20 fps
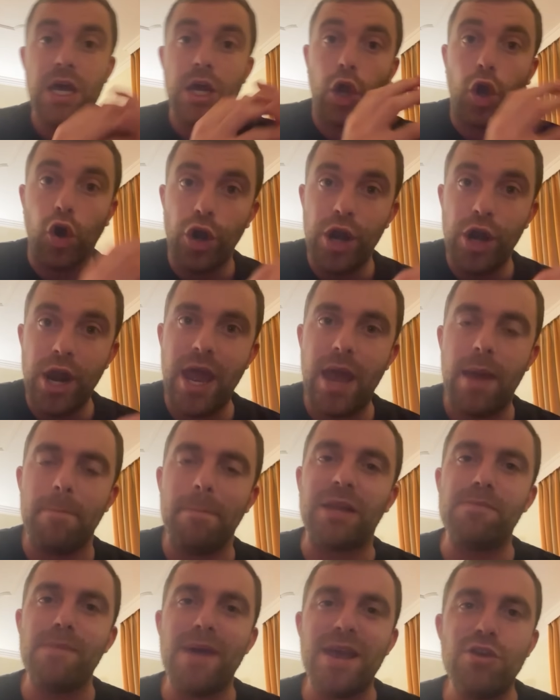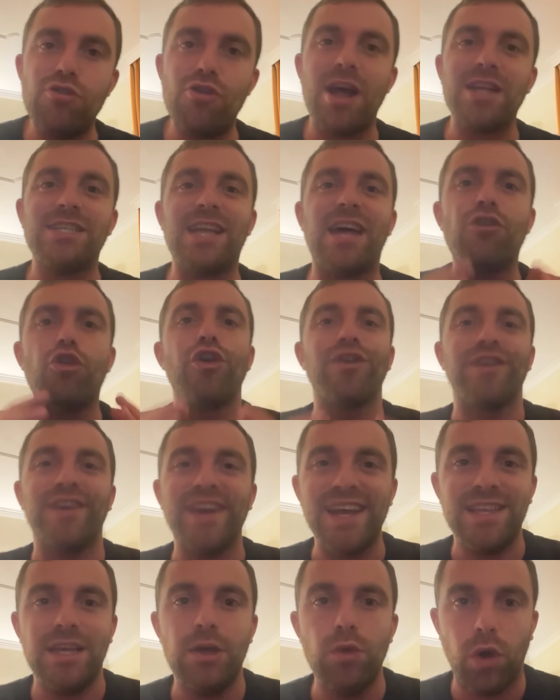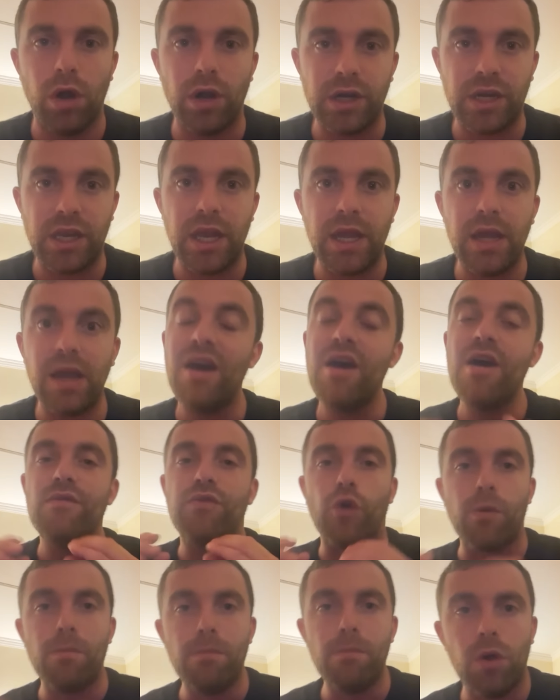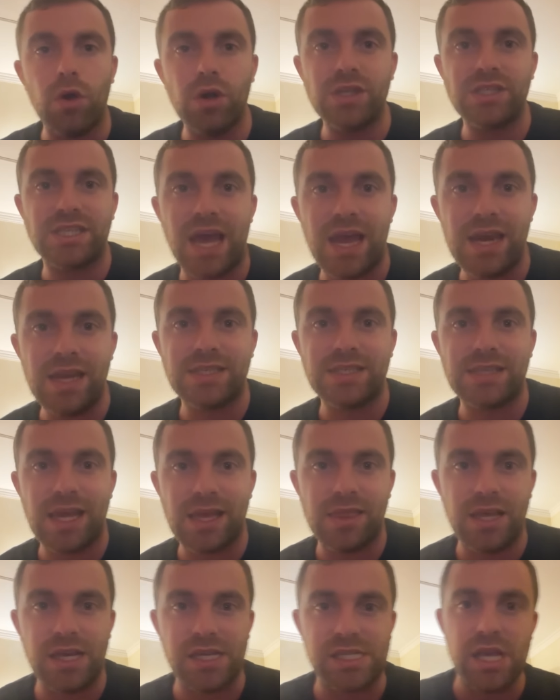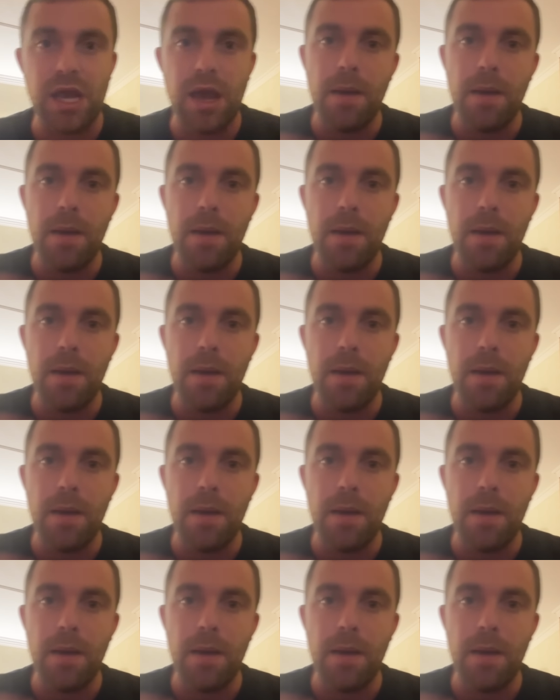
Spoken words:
Kone, but Man United are already working for more signings like this.